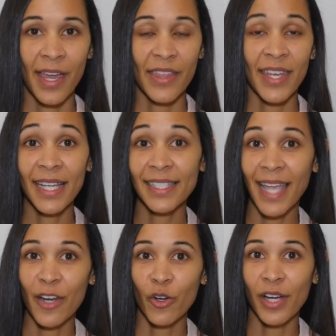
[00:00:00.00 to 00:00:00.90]
The next
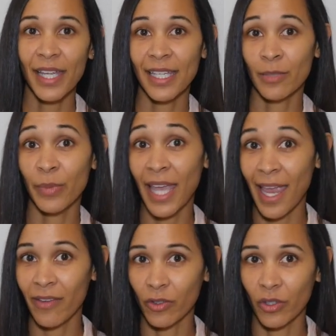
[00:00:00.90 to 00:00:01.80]
category is
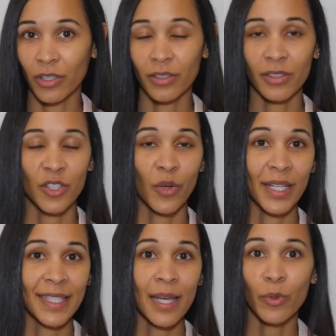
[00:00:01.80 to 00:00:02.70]
behavioral. So
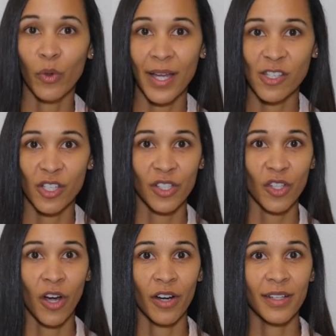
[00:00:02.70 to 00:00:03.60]
example questions
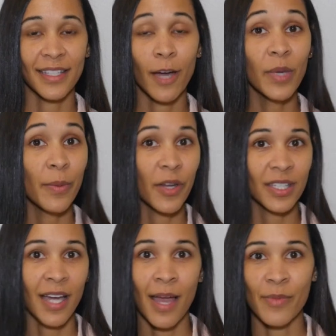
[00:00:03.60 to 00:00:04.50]
are tell me about a
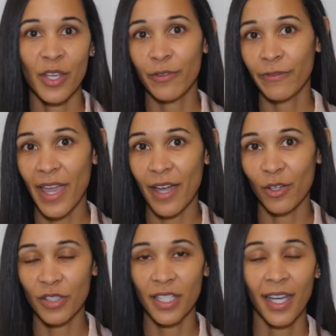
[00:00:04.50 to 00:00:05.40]
time that you
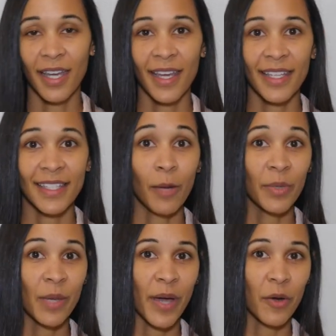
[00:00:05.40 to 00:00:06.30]
failed. Tell
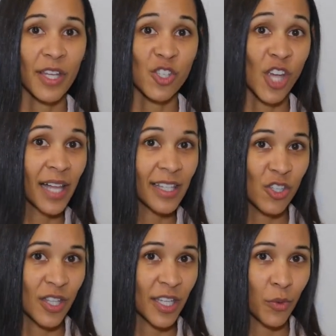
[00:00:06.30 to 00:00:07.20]
me about a
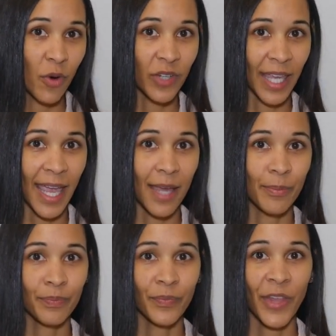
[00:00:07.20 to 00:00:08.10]
challenge that you
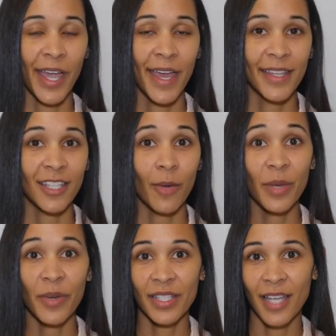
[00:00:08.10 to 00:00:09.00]
overcame. Tell
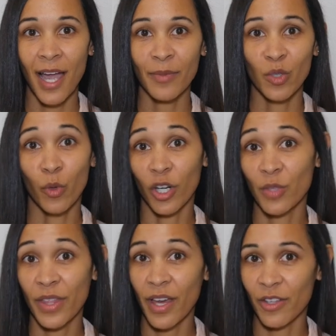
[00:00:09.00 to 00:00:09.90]
me about a time you
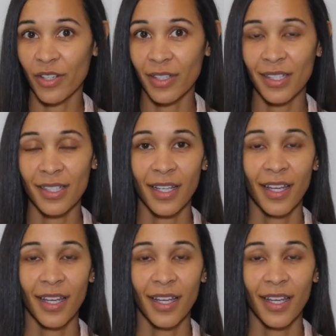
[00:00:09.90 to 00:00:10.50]
worked with others.